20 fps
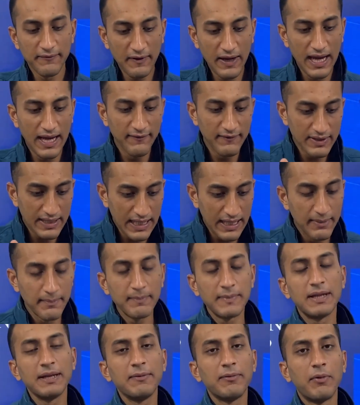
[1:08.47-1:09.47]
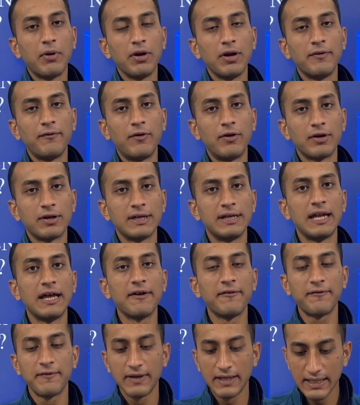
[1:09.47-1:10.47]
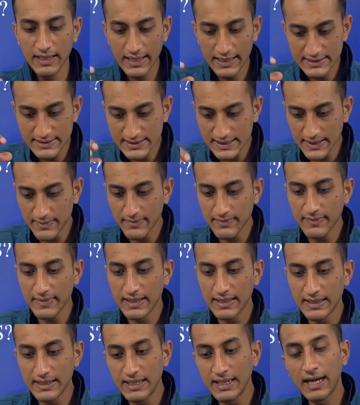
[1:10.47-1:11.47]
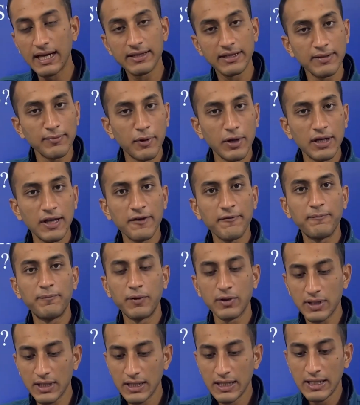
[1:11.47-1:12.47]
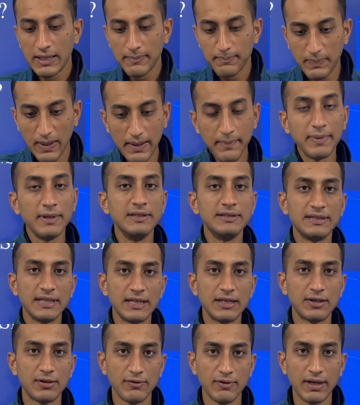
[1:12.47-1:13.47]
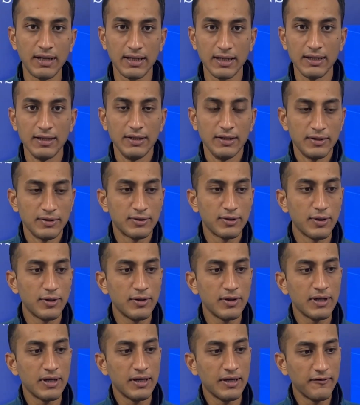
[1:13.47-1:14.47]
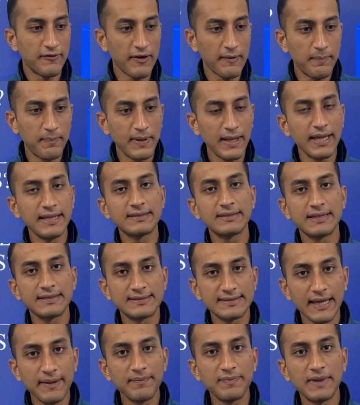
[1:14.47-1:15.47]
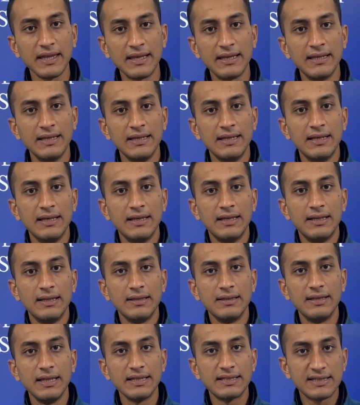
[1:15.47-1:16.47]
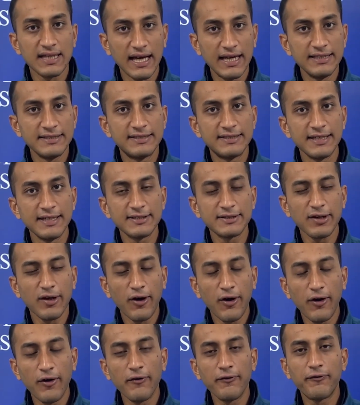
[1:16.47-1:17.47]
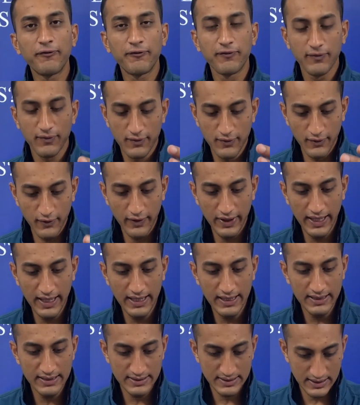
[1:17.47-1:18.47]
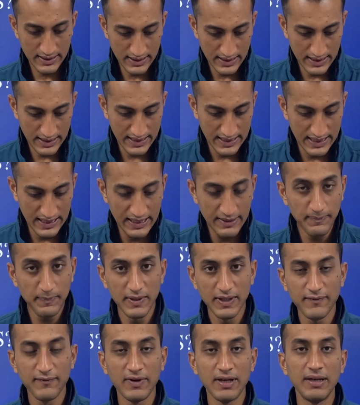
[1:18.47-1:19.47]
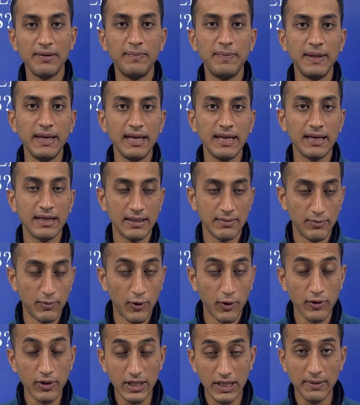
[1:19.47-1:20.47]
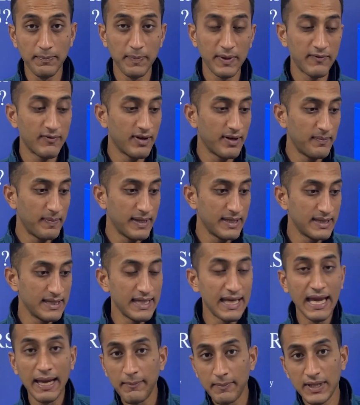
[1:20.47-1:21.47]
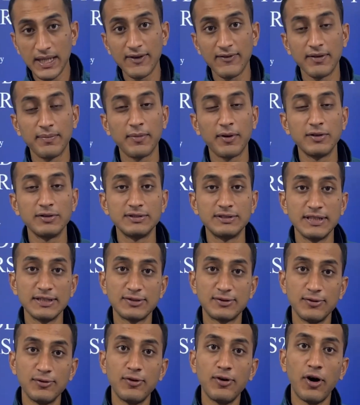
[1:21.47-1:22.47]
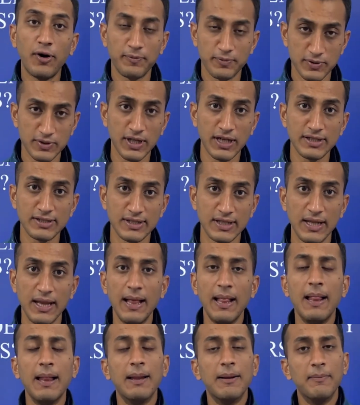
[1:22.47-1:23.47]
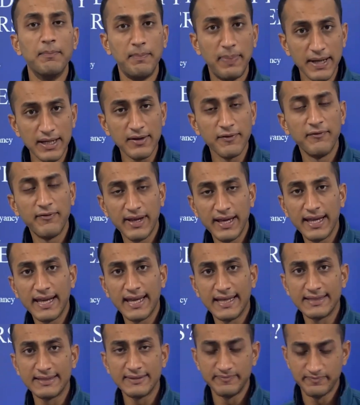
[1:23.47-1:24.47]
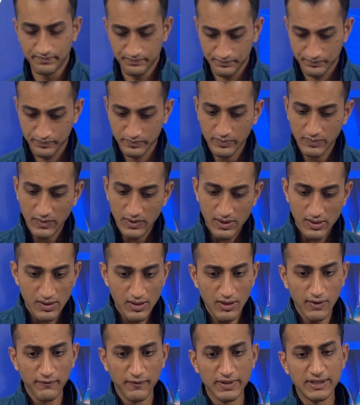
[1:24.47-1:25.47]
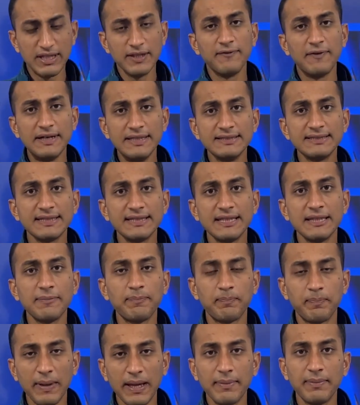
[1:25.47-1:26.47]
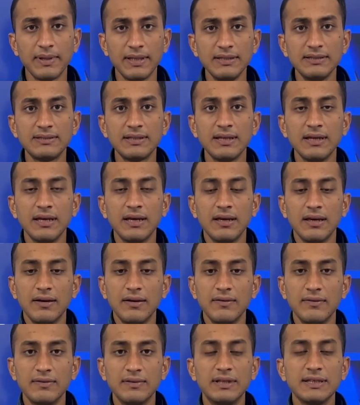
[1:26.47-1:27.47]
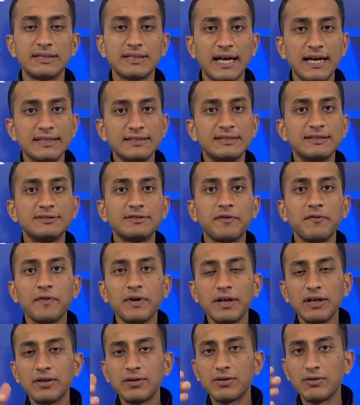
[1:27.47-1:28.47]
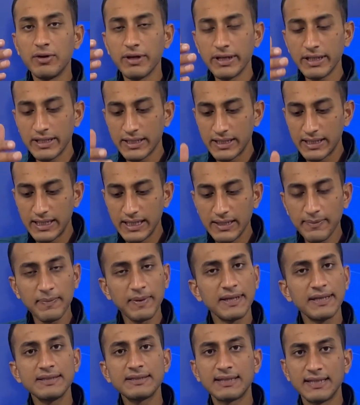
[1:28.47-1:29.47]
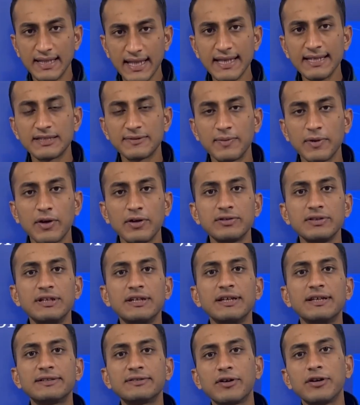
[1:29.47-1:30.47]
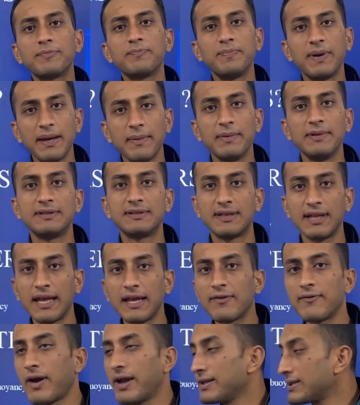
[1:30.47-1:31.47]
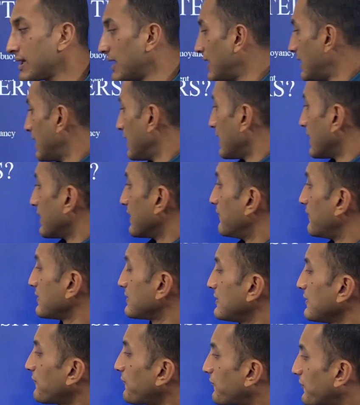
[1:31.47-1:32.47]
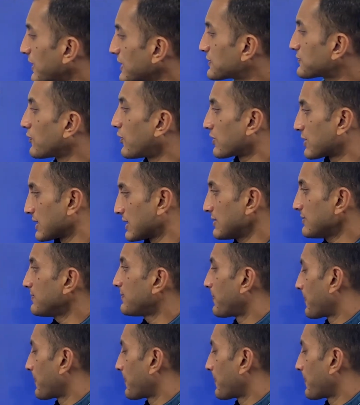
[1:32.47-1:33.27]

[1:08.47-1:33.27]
have an empty bowl of water and I have in the other bowl I've put pebbles into it. So if I place something, the chances of going deeper will be in the empty one because there is no obstruction. But whereas with the ones in the pebbles, the chances of it going deeper is less because it has got pebbles. Likewise, with the fresh water,